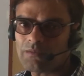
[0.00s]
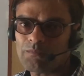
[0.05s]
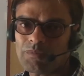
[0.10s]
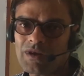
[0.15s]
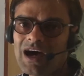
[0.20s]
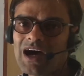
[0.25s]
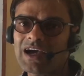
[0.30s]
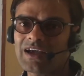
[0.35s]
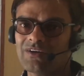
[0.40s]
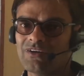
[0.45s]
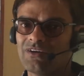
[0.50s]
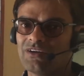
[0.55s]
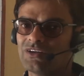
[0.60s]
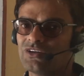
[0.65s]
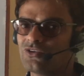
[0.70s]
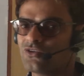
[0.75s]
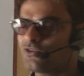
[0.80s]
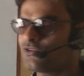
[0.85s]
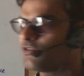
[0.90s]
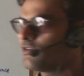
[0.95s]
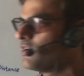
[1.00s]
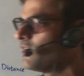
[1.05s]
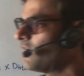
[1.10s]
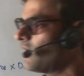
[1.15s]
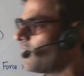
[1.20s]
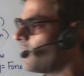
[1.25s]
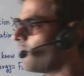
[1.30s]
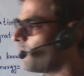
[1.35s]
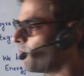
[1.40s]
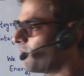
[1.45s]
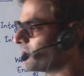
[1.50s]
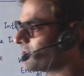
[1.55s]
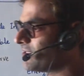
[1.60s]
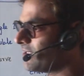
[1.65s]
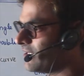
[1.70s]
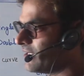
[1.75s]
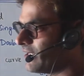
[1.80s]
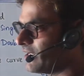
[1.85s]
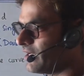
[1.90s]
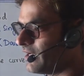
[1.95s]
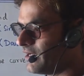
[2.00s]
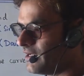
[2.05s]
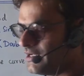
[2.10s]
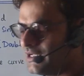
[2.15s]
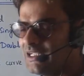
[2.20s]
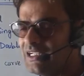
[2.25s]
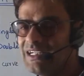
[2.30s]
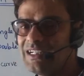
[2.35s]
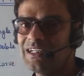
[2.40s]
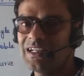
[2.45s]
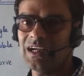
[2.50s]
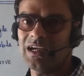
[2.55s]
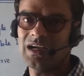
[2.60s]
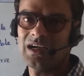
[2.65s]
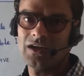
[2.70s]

apply how much need